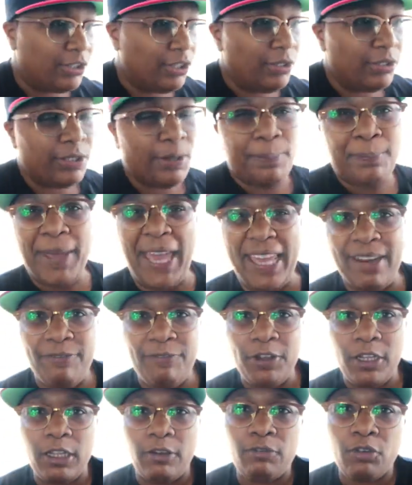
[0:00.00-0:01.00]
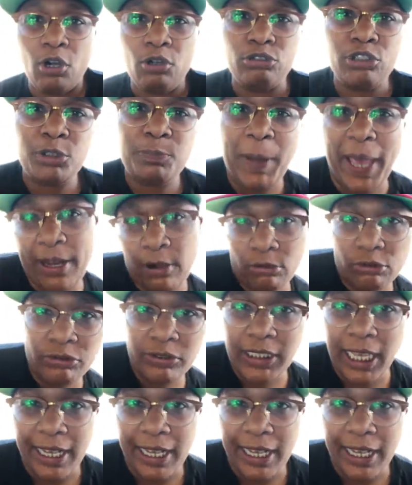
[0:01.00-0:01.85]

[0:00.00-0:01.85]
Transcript: the, the bed full of rose petals.